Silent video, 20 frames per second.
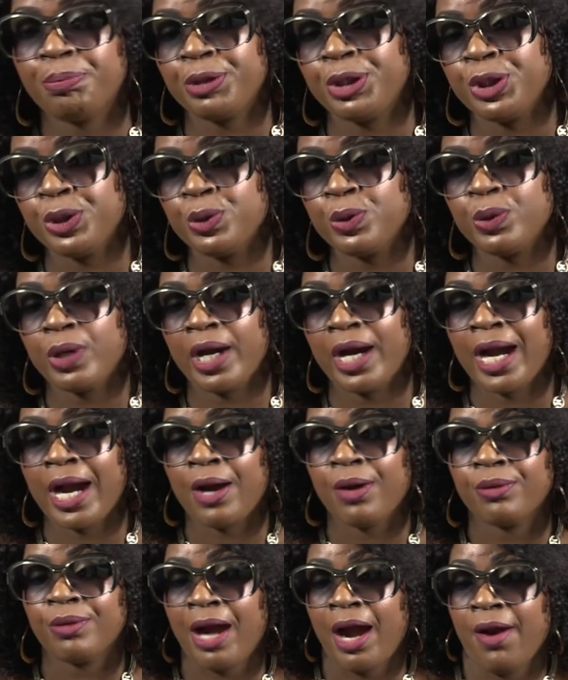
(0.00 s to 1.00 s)
you
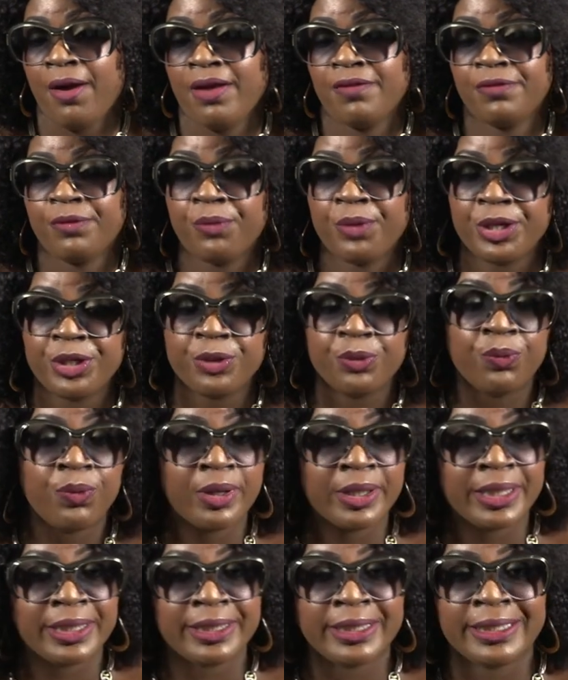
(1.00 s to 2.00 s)
out however way you
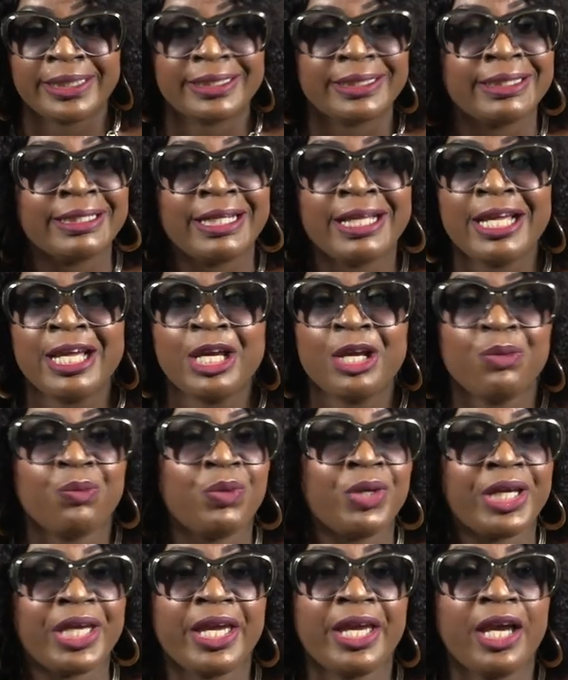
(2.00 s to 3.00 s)
wanted it.
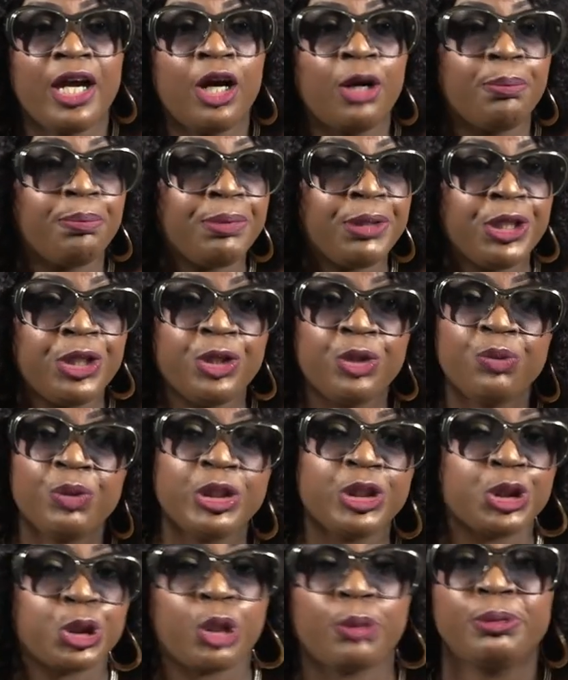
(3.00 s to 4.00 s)
We can help you. We
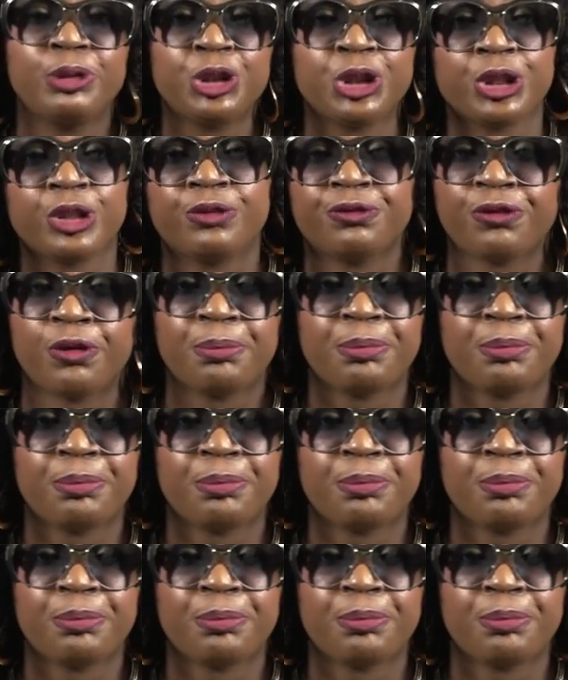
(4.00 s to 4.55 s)
troubleshoot for